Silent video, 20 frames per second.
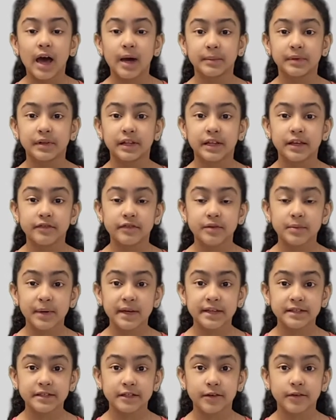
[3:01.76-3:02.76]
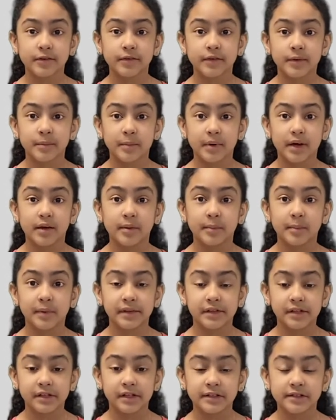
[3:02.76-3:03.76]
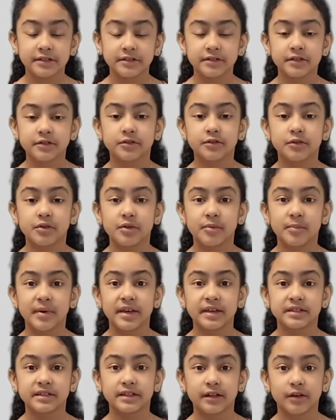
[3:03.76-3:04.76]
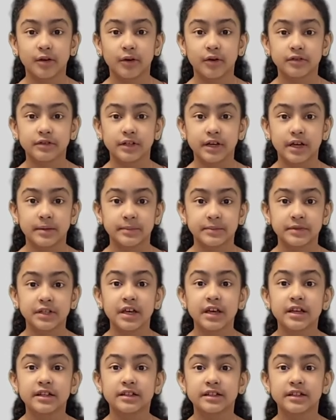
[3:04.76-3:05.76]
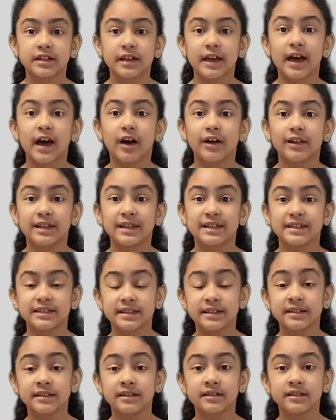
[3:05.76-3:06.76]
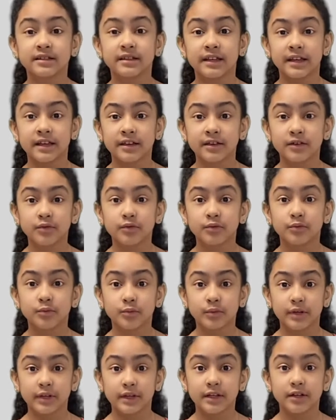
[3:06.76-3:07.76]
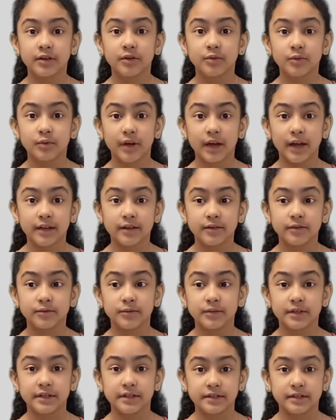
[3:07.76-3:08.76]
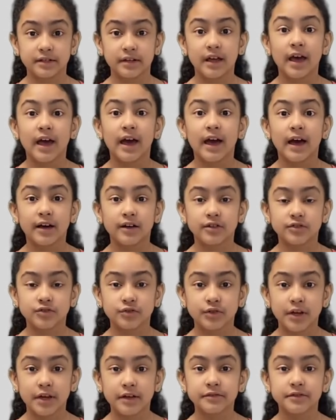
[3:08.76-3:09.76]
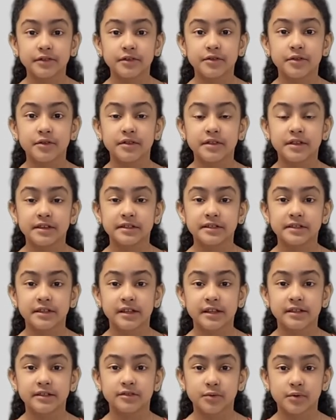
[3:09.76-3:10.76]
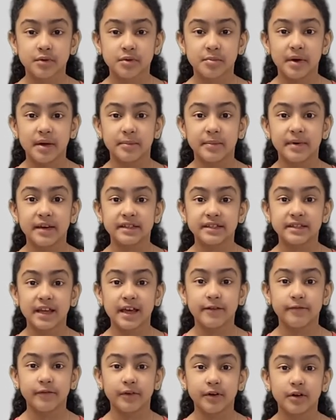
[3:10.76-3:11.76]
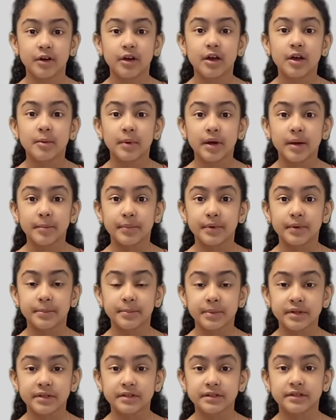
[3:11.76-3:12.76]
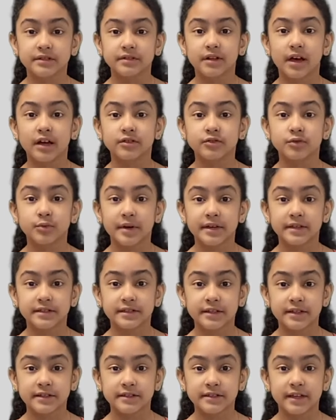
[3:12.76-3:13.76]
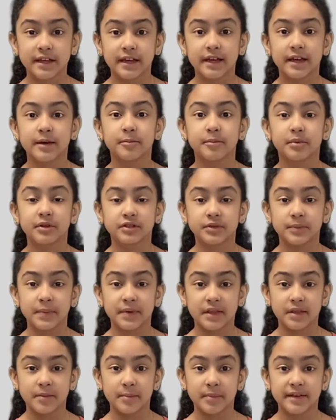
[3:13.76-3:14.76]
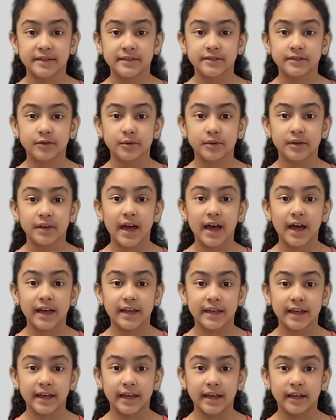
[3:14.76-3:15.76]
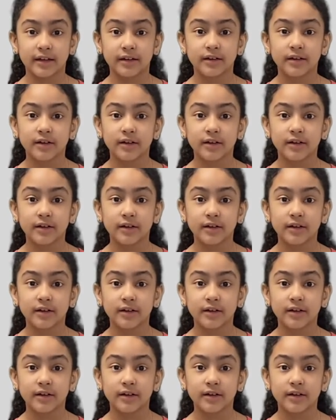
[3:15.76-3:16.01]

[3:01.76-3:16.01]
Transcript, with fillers: believe in myself and my abilities to do the best at all times. Today I'll listen, think, read, write, reason. I'll strive to do these things with my best effort. My purpose is not to waste this day, but to be the best student I can.